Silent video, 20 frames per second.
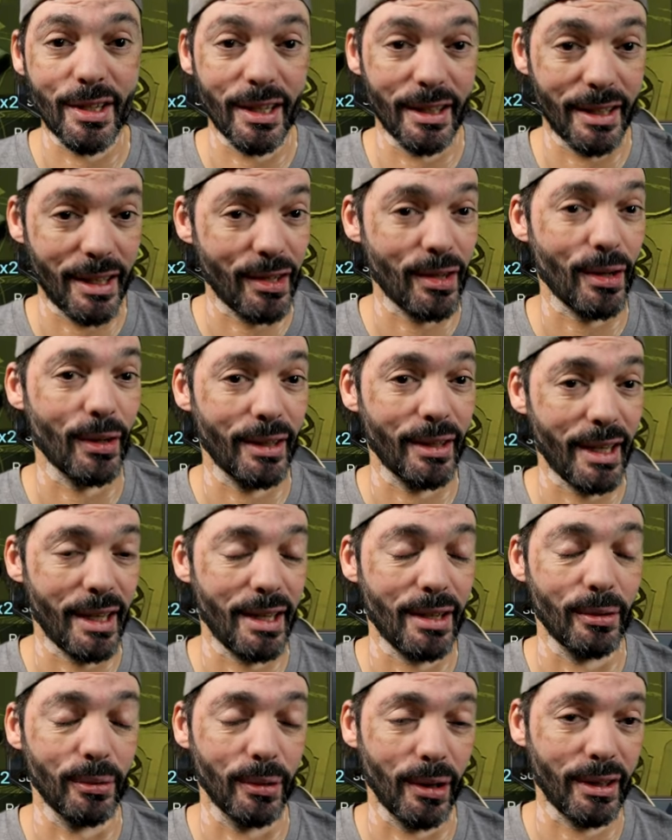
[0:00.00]
in this
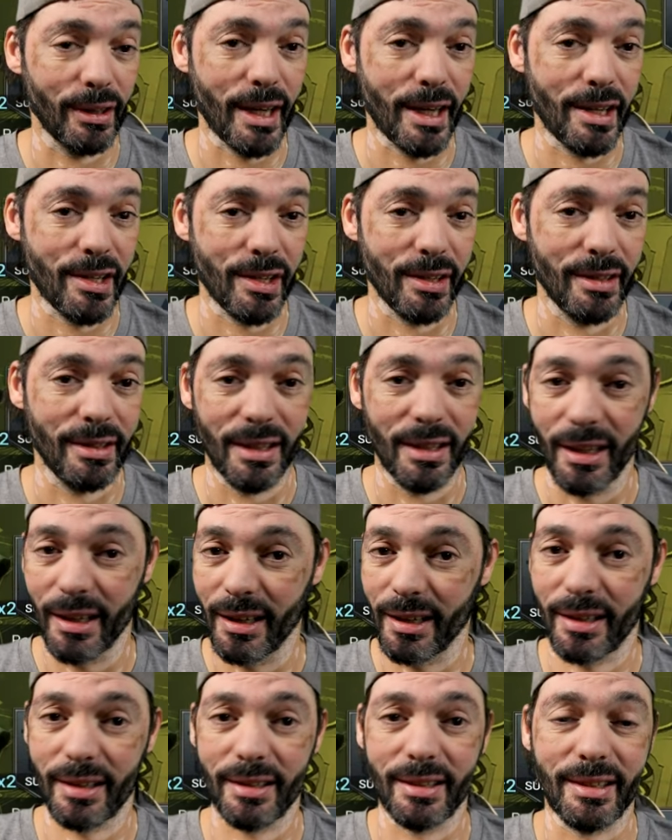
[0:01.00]
rotation,
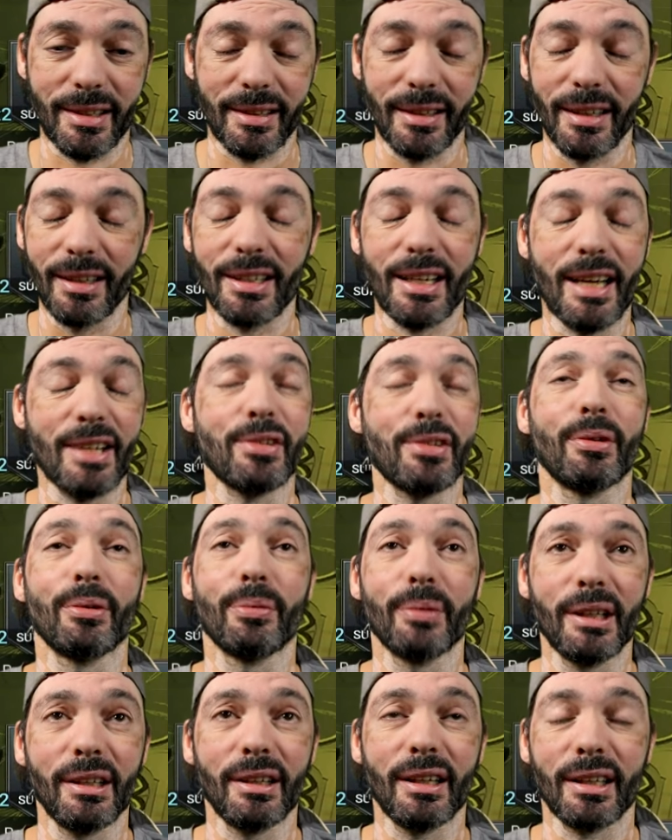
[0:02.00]
unless you're
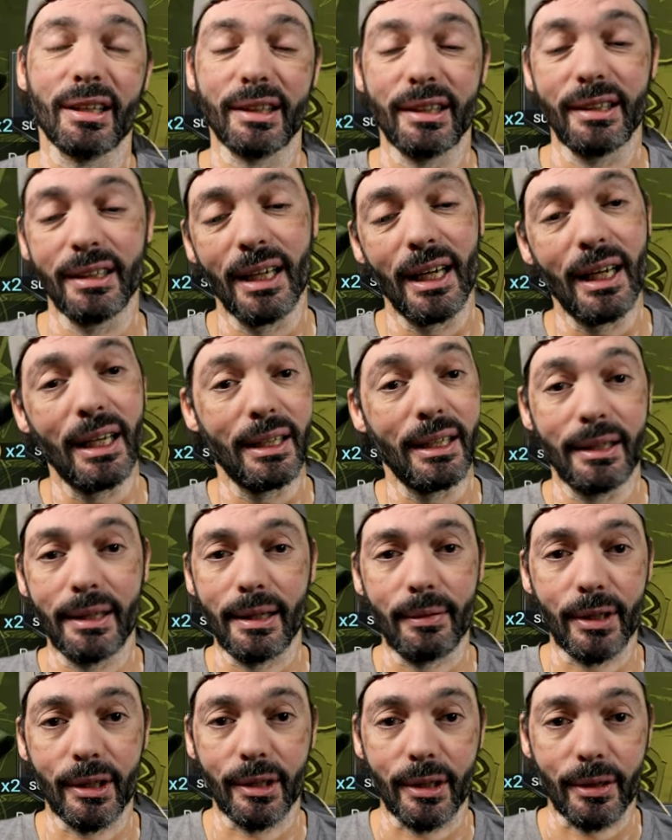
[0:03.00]
really lucky.
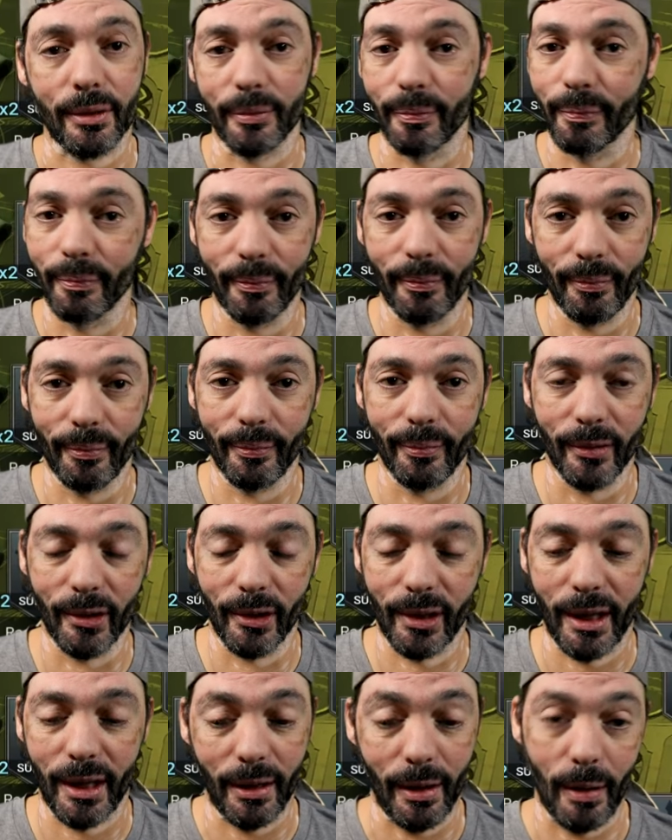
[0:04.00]
Never know.
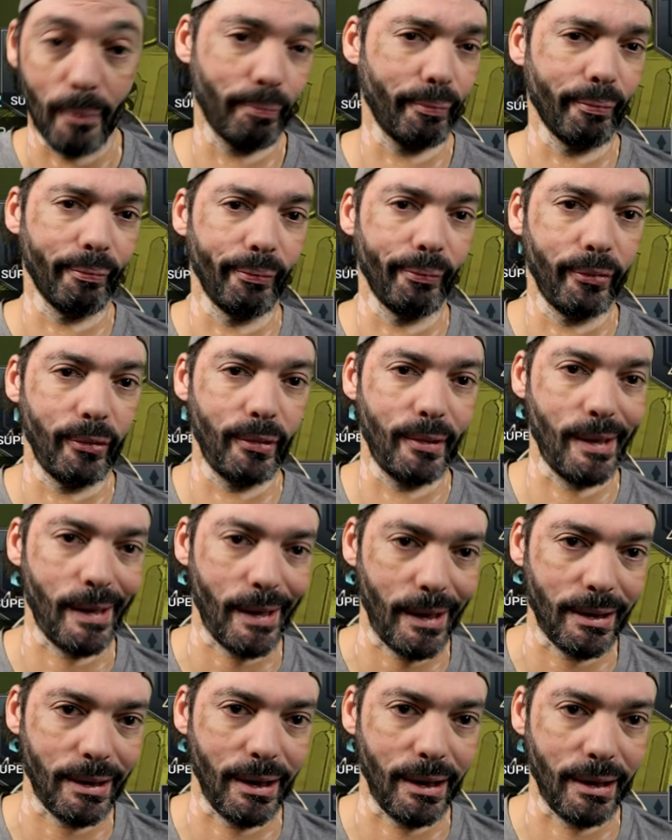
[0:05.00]
Okay, did
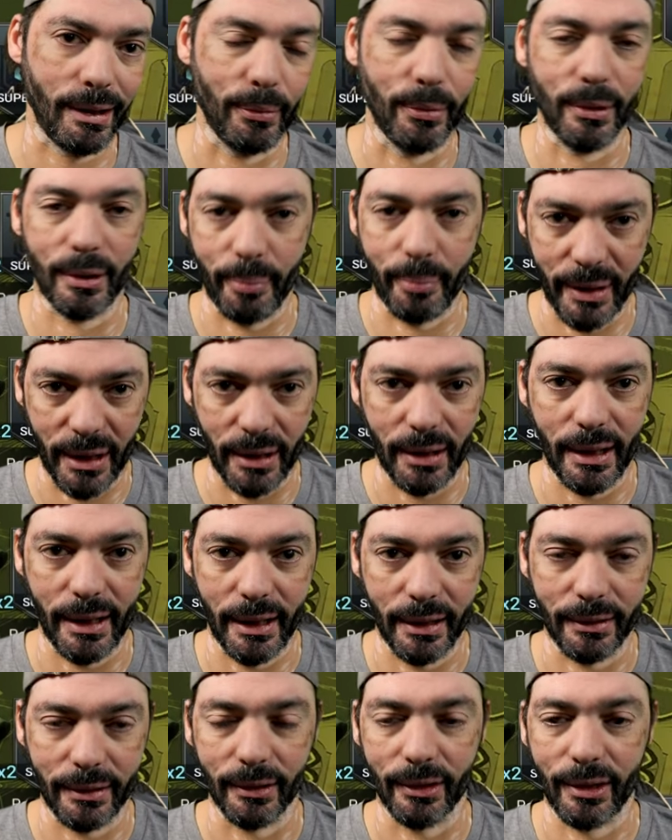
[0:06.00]
I think I would be
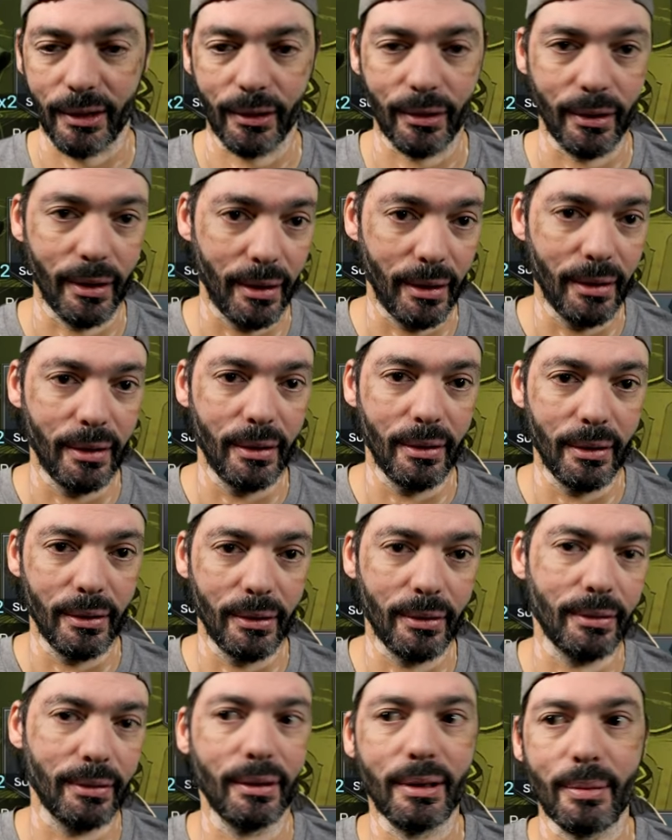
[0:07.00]
like on the,
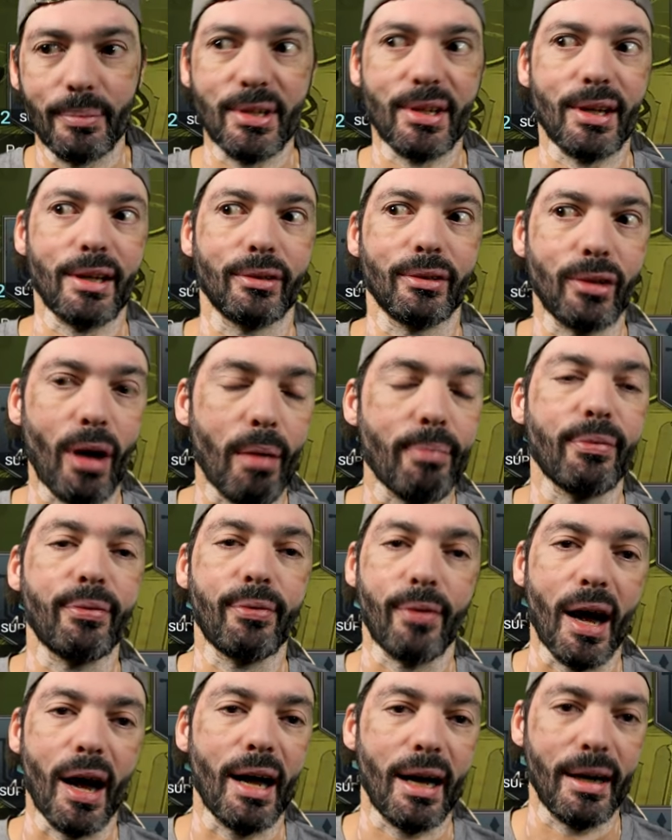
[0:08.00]
let me say, top
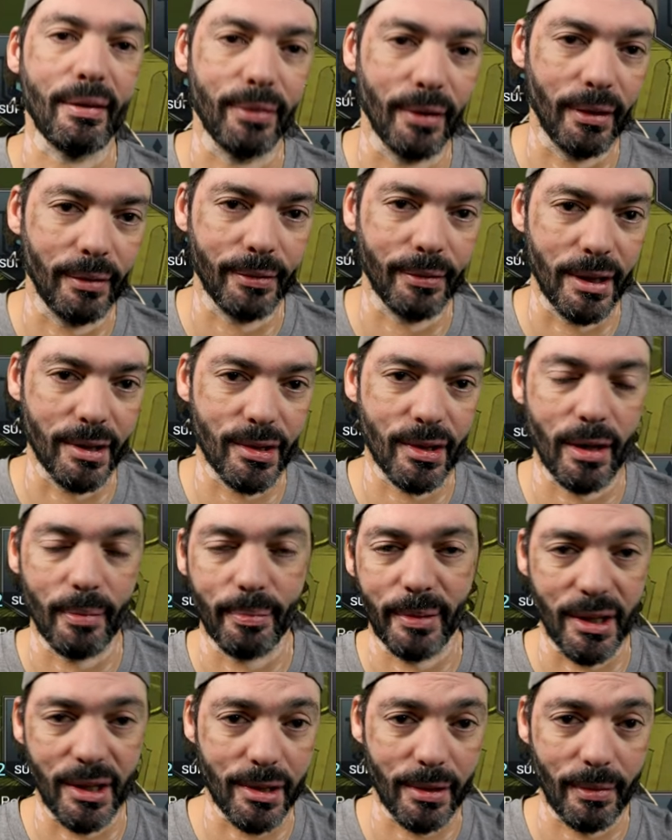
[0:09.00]
5 of this
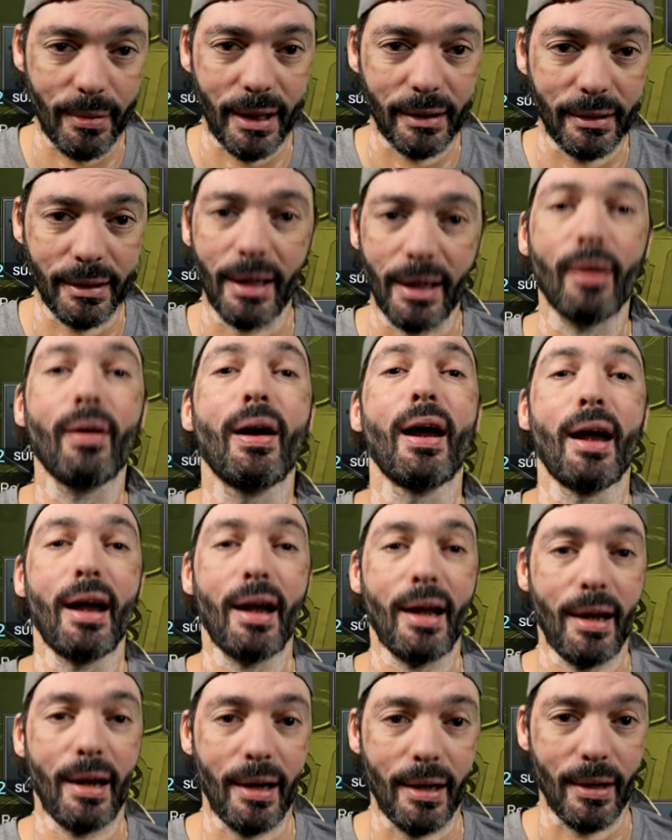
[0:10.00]
competition right now?
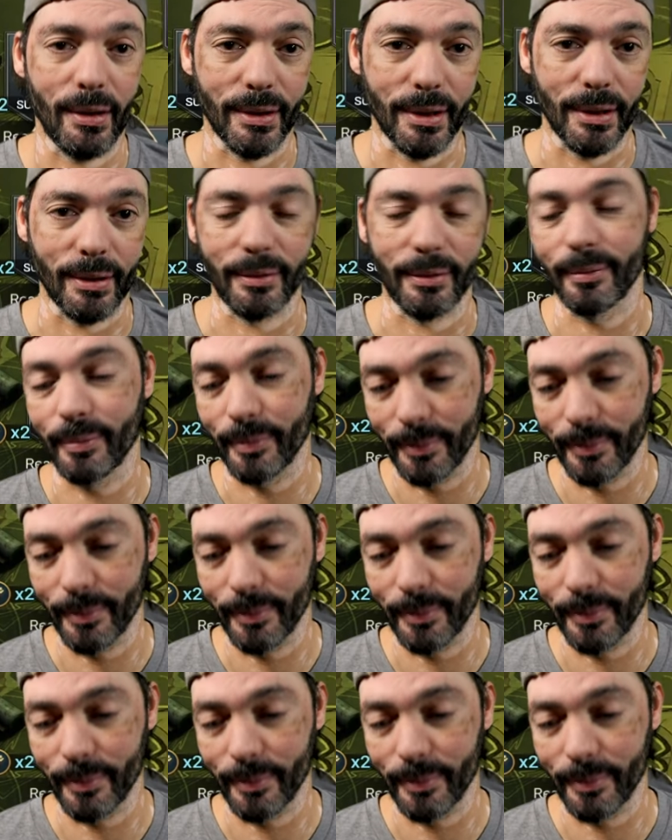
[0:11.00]
Hell no.